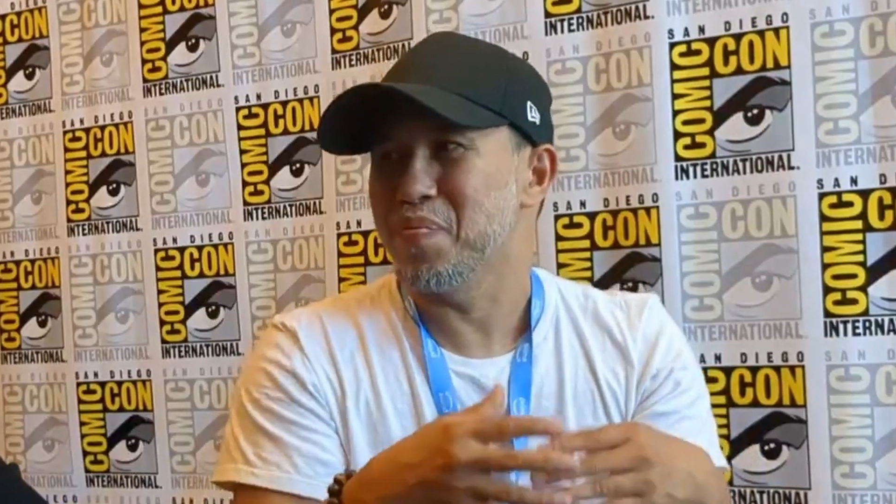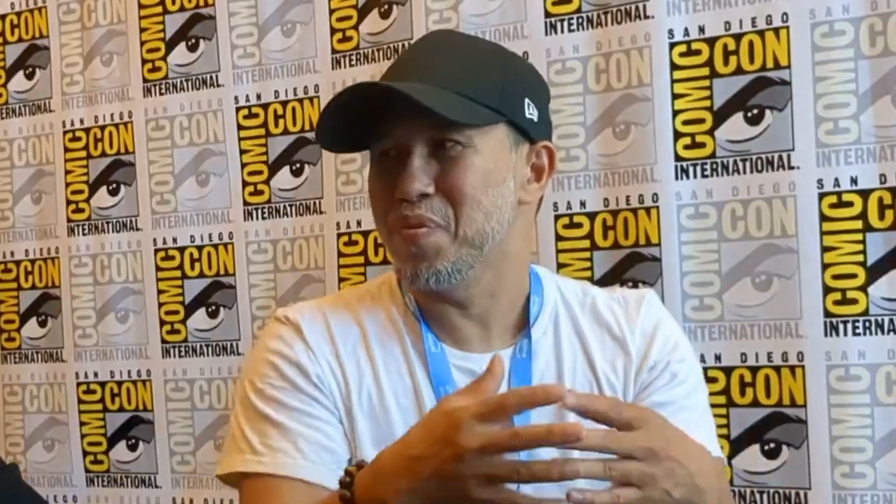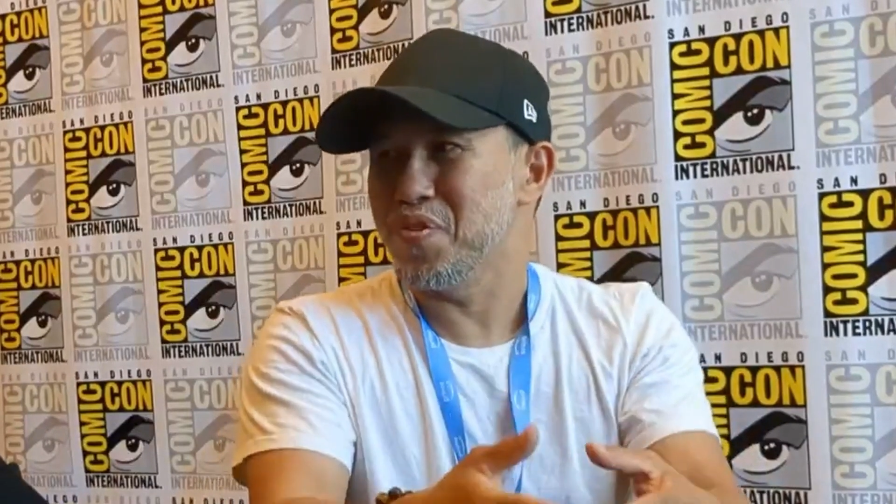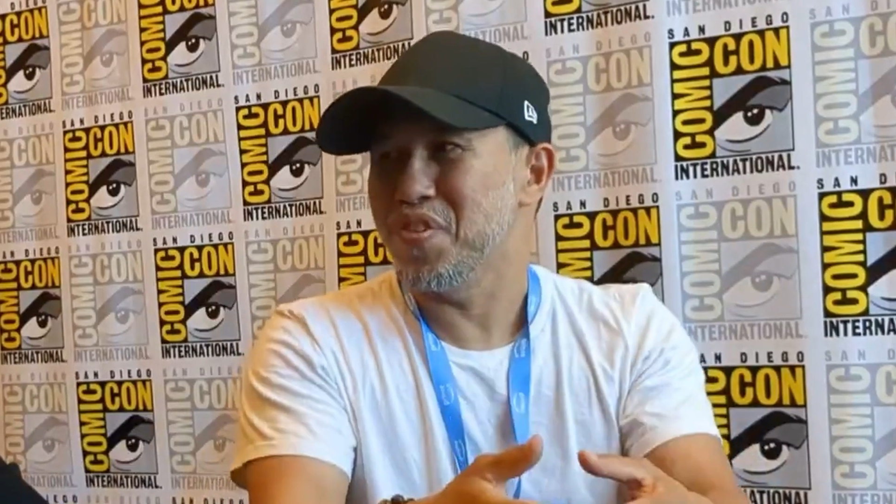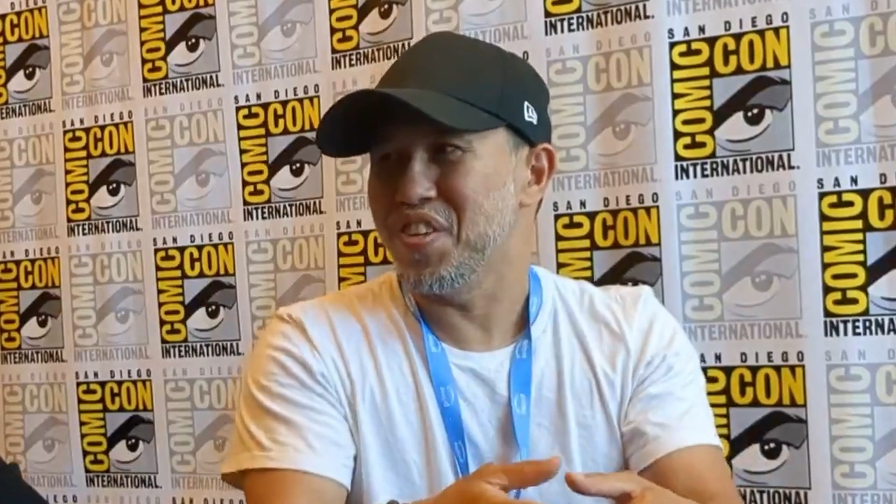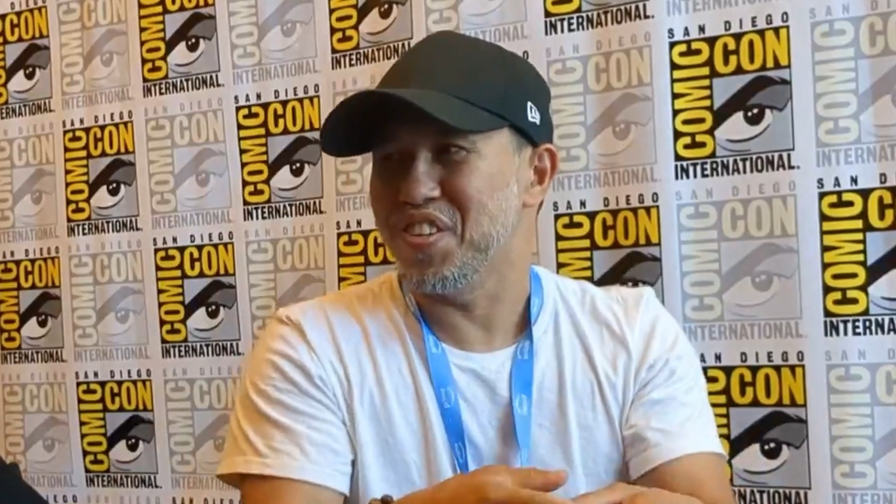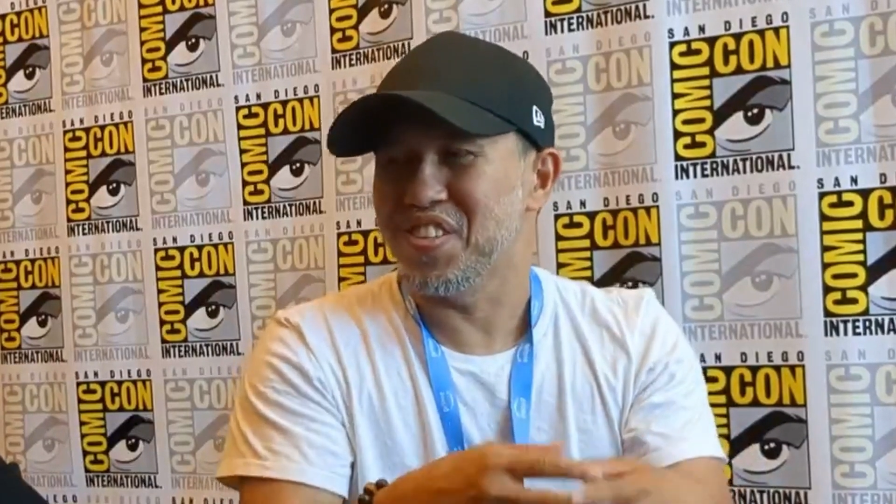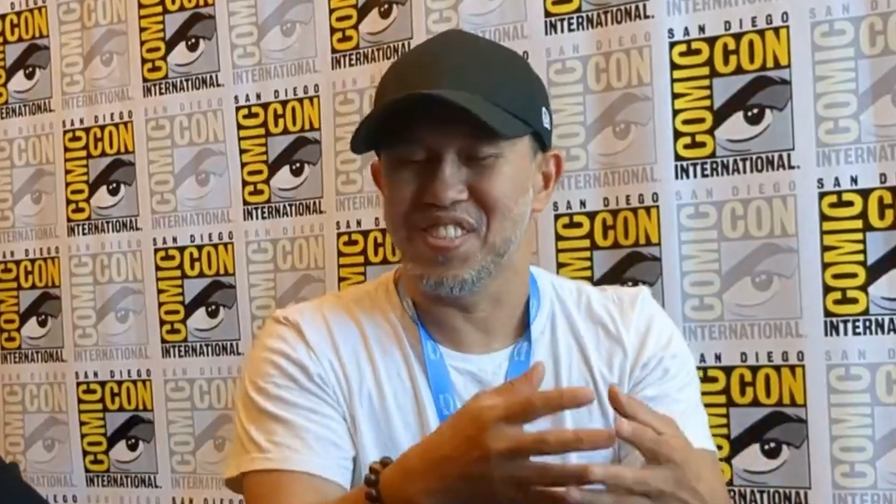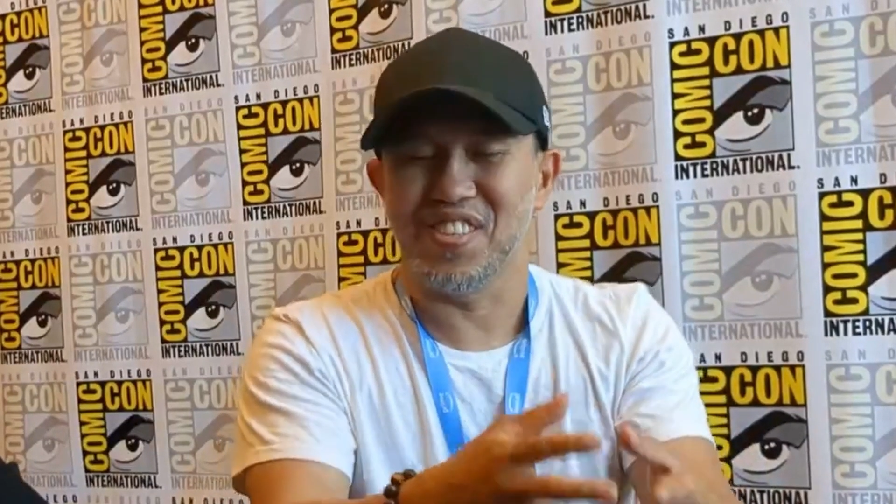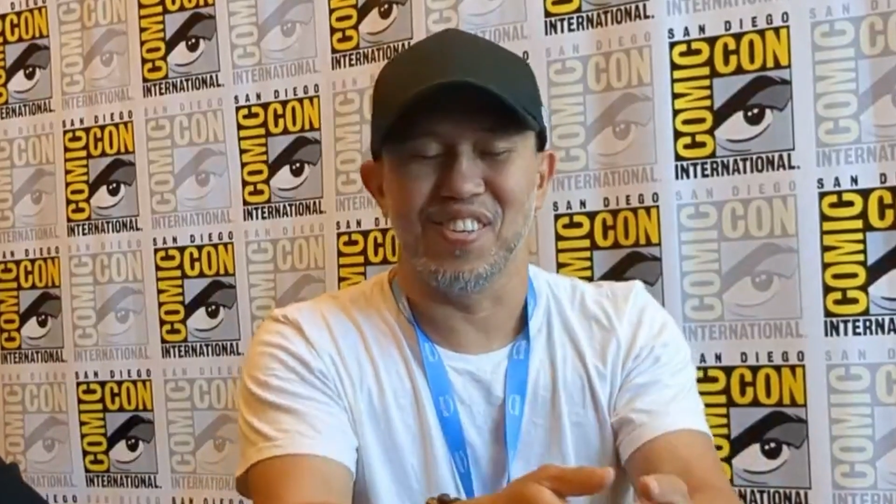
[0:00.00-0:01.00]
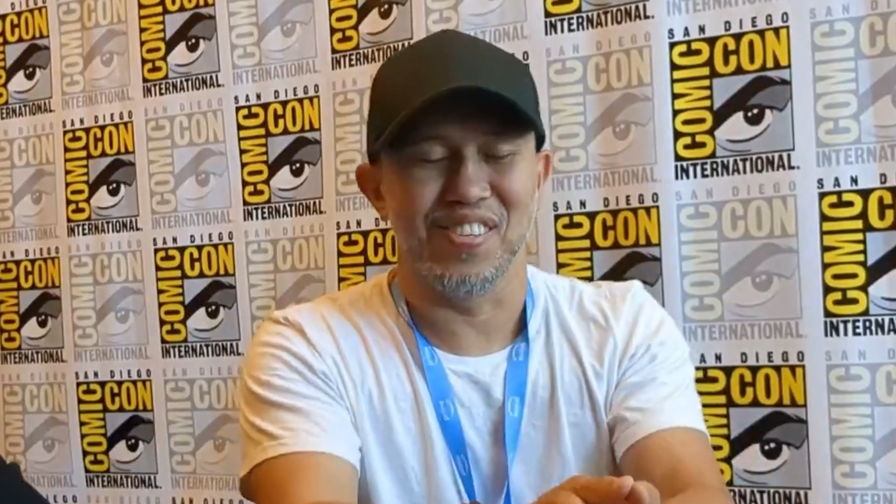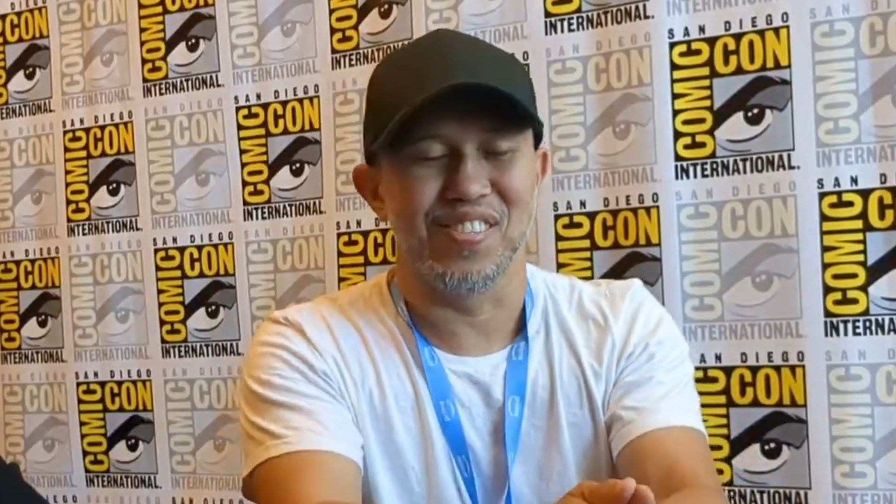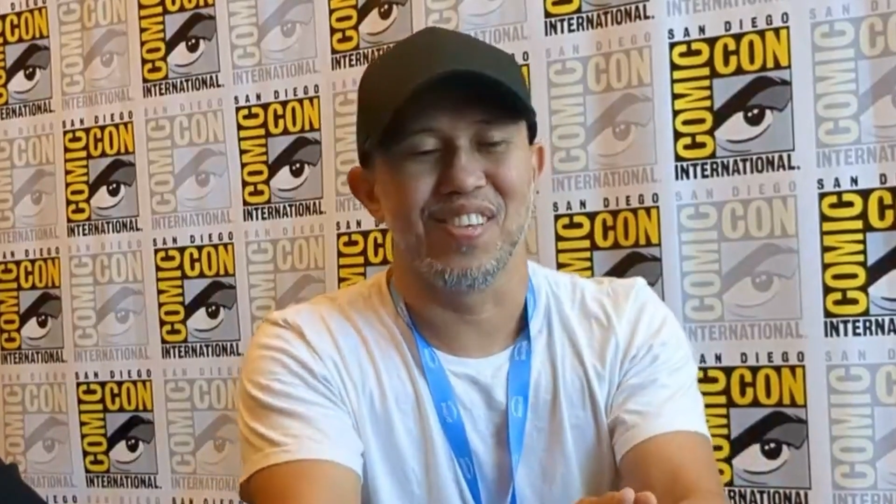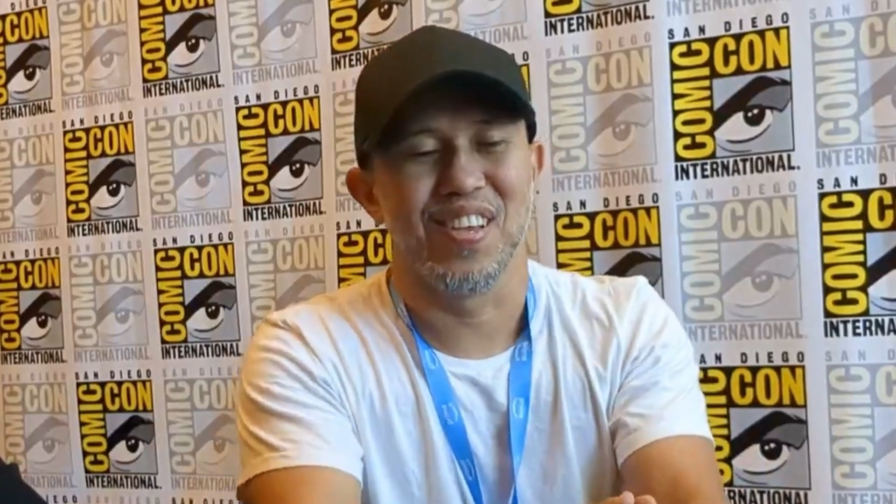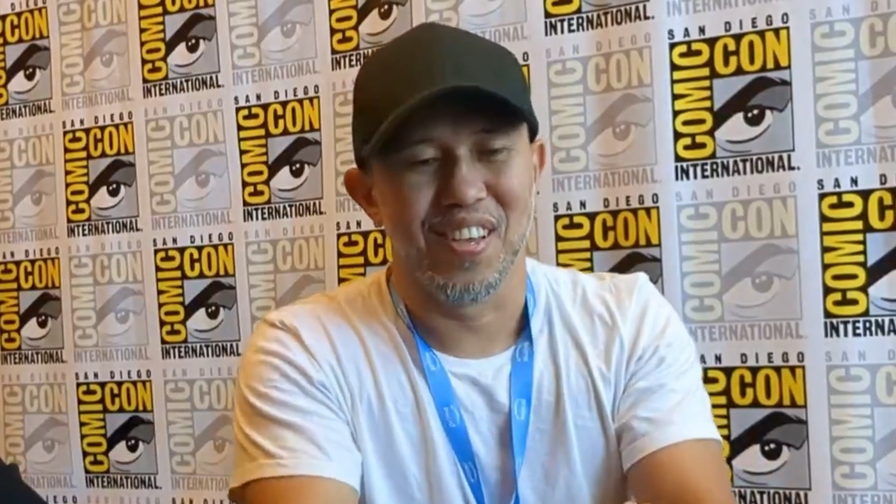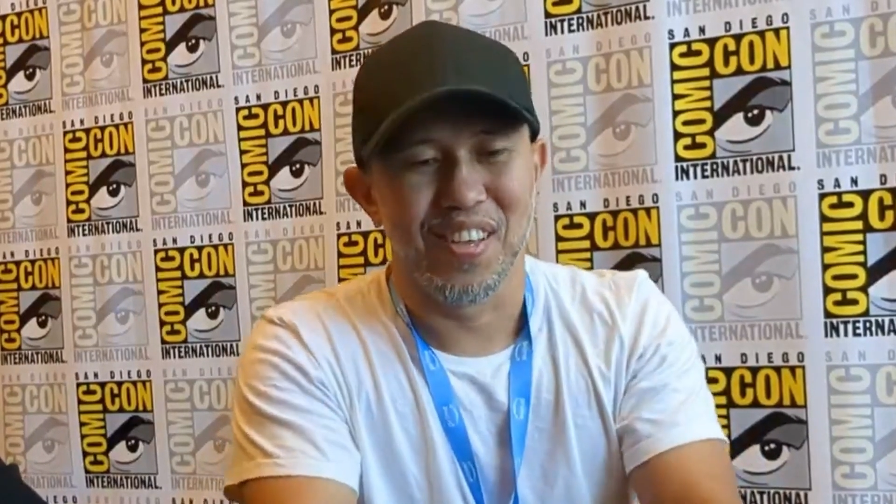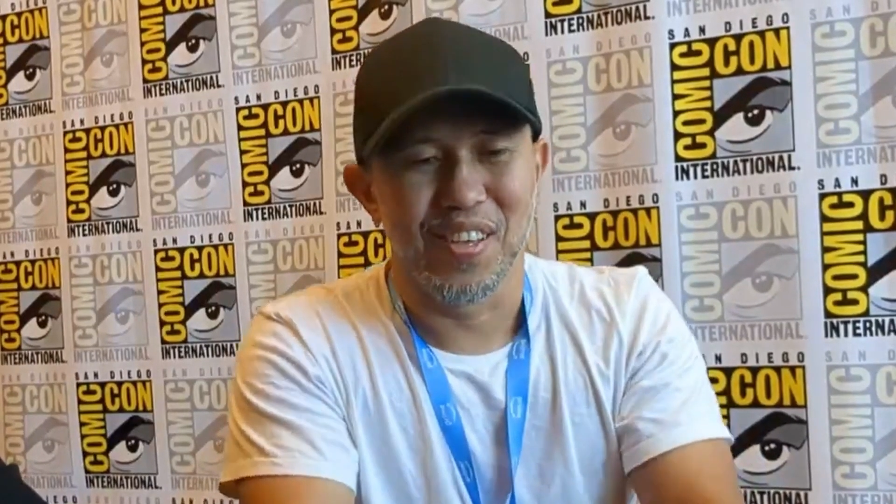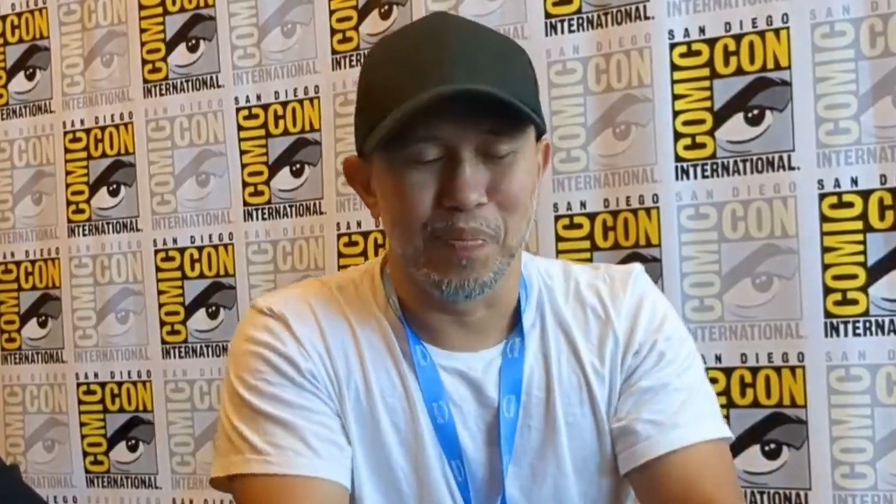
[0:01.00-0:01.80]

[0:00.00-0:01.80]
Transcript: like a movie or series